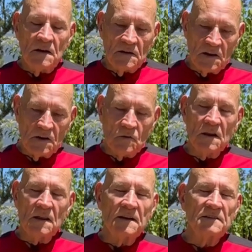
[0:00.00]
getting rid of
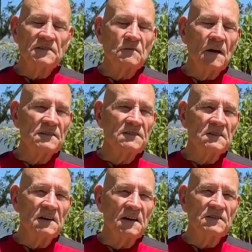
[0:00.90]
a lot of stress
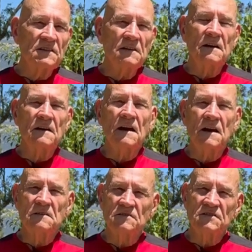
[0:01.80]
and tension
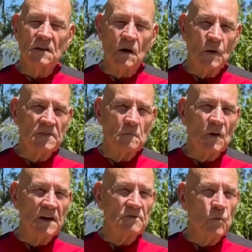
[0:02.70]
and slowing the
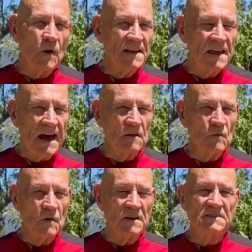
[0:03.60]
breath way down. We
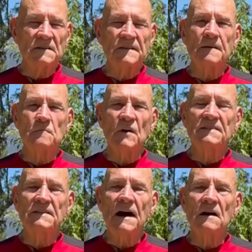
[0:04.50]
want to slow that breath
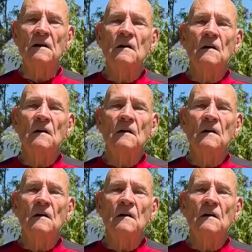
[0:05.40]
down.